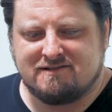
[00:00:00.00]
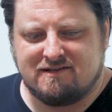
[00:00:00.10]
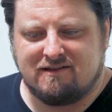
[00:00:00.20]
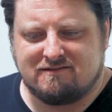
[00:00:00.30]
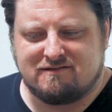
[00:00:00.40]
is
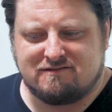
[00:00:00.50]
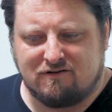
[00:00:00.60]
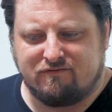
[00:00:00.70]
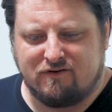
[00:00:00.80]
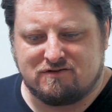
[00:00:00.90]
this
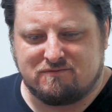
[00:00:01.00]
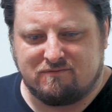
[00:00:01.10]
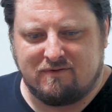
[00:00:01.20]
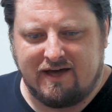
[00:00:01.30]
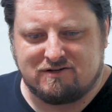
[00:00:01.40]
her first
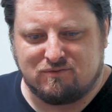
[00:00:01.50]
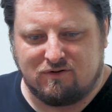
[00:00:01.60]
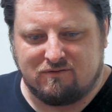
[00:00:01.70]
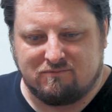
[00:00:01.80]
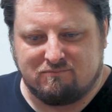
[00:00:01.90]

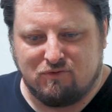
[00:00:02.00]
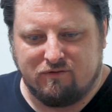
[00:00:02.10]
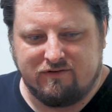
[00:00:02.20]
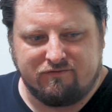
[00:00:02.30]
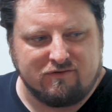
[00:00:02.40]
actual
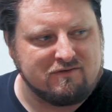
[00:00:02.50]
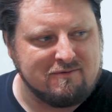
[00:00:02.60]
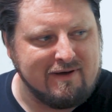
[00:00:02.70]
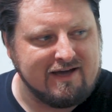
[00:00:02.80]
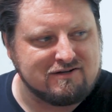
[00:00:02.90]
movie front
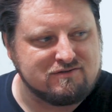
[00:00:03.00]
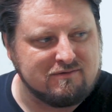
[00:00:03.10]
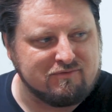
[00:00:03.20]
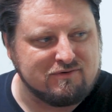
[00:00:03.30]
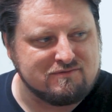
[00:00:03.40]
to back
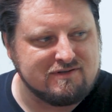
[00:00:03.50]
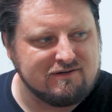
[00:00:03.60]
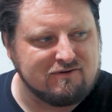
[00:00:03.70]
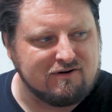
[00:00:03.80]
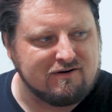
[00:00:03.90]

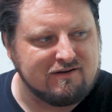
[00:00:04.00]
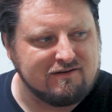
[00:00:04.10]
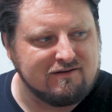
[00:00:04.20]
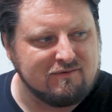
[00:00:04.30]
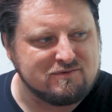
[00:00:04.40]
producing, or
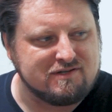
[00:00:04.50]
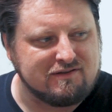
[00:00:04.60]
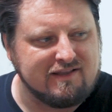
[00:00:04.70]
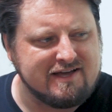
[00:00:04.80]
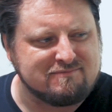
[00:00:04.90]
was it
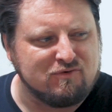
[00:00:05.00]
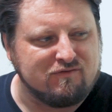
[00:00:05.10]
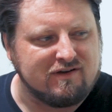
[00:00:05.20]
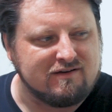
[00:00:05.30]
the last movie?